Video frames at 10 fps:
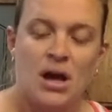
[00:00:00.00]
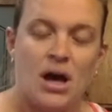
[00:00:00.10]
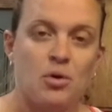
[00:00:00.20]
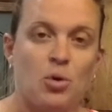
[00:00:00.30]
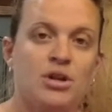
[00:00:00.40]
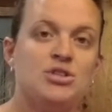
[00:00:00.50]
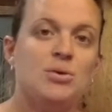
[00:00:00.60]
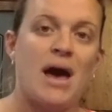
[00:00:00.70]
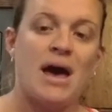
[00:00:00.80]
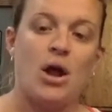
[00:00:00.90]
I'm going to
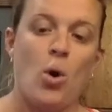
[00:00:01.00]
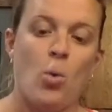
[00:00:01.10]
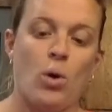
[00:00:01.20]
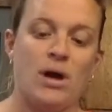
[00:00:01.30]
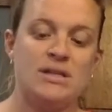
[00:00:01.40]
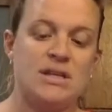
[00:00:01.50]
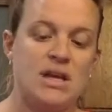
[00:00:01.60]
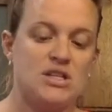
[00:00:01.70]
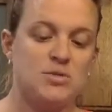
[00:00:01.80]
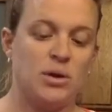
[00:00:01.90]
add 1
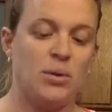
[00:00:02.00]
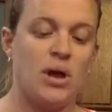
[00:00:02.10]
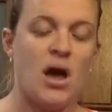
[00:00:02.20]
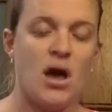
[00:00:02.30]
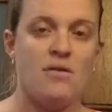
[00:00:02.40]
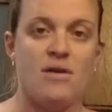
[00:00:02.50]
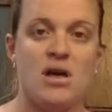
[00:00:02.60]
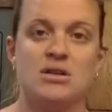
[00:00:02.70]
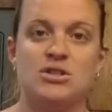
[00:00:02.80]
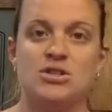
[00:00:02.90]
teaspoon of
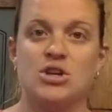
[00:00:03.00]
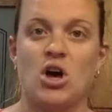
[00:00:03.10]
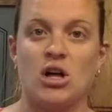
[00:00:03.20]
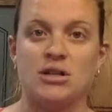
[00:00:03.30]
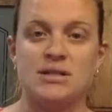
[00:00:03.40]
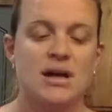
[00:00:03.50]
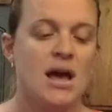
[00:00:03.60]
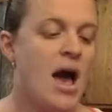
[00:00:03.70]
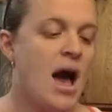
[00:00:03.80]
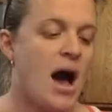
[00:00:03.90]
salt.
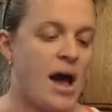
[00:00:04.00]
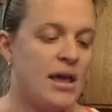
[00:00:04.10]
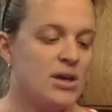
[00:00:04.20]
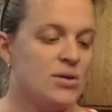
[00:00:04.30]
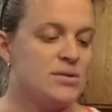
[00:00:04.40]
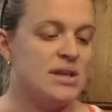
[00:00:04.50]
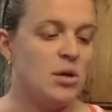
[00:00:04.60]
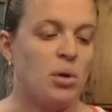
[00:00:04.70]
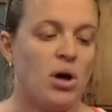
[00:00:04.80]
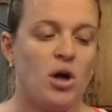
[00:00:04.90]
I use the
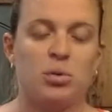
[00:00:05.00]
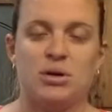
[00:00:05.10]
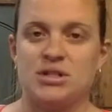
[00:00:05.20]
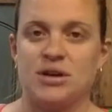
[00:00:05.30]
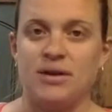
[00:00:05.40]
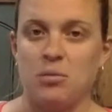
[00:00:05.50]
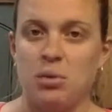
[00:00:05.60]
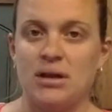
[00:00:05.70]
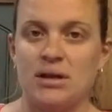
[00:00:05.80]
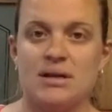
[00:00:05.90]
Ball Preserving and
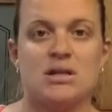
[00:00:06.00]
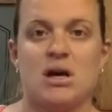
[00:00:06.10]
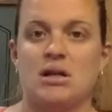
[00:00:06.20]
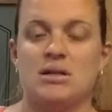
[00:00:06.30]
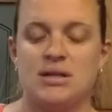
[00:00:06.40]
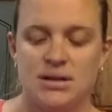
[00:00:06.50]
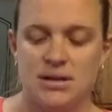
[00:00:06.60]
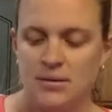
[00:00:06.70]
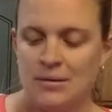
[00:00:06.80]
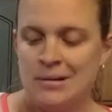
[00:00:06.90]
Pickling salt.
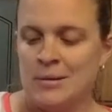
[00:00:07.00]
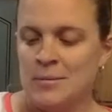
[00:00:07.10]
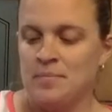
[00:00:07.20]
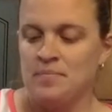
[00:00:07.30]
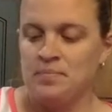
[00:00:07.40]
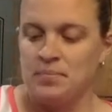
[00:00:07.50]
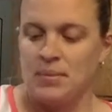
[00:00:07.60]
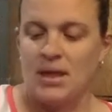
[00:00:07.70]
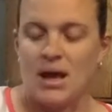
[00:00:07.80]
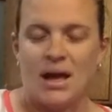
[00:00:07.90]

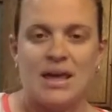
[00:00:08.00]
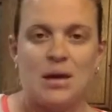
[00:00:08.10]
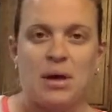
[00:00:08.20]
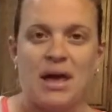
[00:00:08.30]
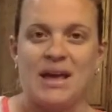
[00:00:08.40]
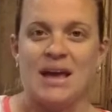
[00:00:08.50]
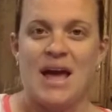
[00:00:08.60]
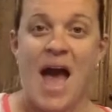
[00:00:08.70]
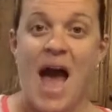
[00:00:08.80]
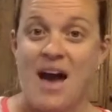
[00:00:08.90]
I keep a
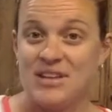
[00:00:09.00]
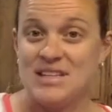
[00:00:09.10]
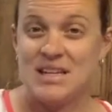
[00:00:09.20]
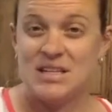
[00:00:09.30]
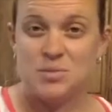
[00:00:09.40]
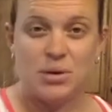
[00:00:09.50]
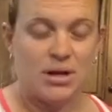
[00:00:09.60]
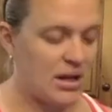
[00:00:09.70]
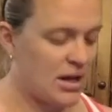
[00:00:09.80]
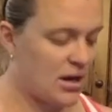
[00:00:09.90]
half a teaspoon
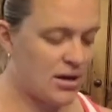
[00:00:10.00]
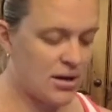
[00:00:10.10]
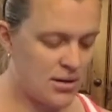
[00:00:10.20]
in here.